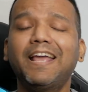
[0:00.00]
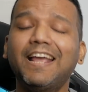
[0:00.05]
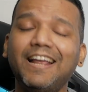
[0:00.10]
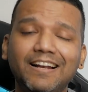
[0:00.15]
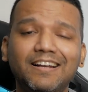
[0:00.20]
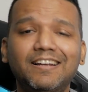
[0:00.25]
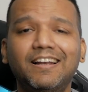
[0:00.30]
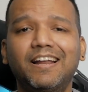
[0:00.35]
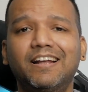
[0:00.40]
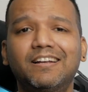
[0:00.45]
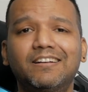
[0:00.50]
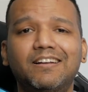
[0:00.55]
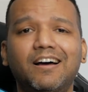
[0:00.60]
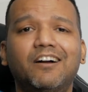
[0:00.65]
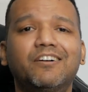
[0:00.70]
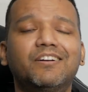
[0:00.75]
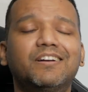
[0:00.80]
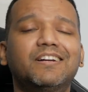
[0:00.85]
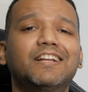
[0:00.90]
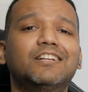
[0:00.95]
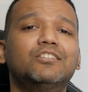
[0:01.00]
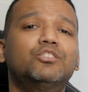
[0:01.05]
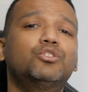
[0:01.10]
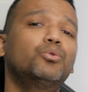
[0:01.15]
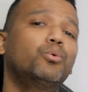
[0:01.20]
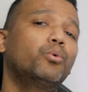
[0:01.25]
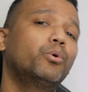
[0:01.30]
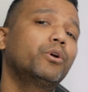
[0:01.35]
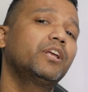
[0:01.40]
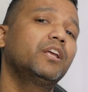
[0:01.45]
inland
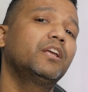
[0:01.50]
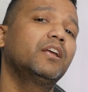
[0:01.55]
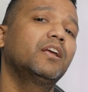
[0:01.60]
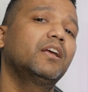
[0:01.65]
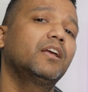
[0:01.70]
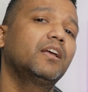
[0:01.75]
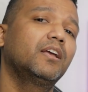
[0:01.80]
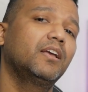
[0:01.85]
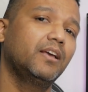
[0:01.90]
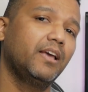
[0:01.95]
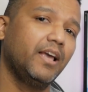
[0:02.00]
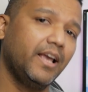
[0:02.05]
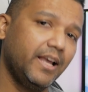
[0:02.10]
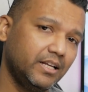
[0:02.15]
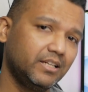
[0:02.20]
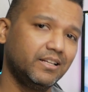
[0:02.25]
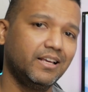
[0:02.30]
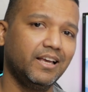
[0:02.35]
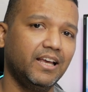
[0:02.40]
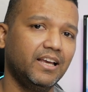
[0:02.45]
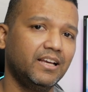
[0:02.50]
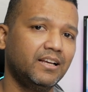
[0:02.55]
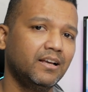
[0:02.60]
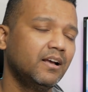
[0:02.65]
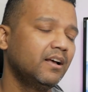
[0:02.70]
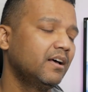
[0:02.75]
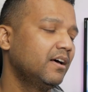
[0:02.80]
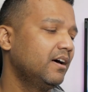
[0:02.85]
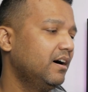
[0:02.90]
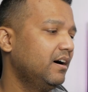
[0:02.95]
128 gig
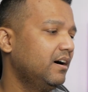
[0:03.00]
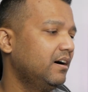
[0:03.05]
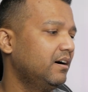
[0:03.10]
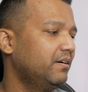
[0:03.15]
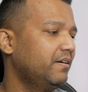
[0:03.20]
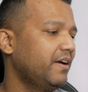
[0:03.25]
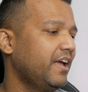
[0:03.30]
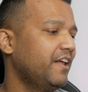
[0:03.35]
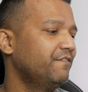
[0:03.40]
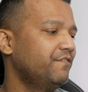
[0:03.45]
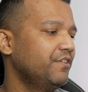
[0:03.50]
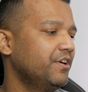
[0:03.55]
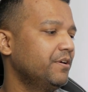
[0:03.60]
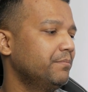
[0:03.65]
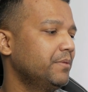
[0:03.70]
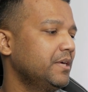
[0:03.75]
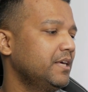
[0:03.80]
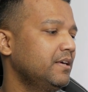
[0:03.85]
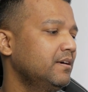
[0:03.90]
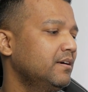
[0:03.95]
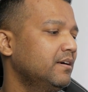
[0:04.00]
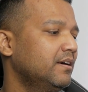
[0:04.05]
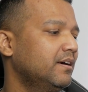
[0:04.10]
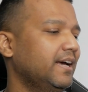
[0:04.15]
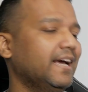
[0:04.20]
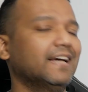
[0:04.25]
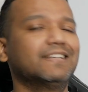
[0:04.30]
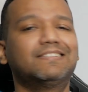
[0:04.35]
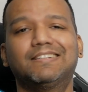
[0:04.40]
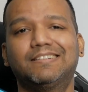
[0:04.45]
uh, NVMe
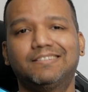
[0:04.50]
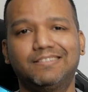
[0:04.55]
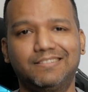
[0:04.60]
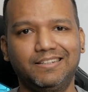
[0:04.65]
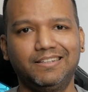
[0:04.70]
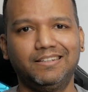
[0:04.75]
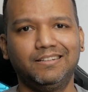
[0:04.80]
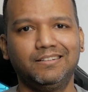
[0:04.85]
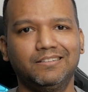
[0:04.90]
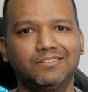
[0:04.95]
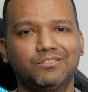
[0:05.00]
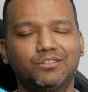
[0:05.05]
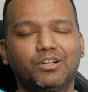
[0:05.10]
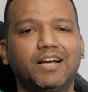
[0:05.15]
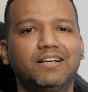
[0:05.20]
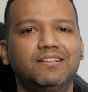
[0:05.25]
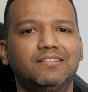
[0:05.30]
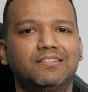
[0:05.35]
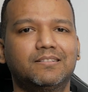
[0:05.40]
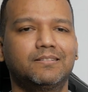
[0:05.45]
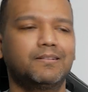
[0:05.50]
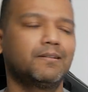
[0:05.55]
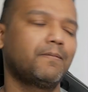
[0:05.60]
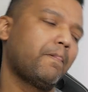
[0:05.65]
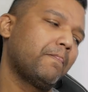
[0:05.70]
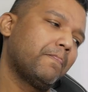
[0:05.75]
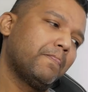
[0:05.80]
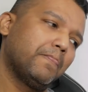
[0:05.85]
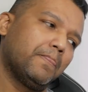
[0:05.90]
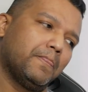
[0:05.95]
SSD. So guys,
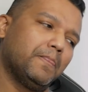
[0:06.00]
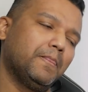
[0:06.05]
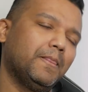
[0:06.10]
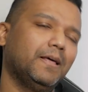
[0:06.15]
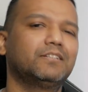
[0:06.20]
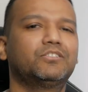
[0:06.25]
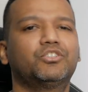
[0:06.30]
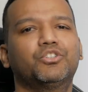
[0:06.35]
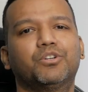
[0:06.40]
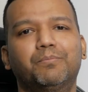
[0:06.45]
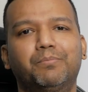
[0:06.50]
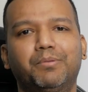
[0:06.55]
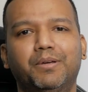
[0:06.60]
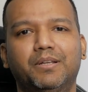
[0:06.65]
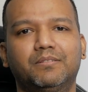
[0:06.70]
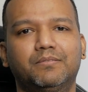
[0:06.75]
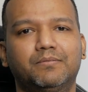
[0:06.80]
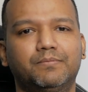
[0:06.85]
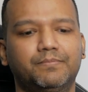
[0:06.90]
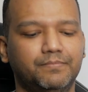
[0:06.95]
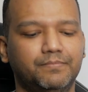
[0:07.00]
let's jump in.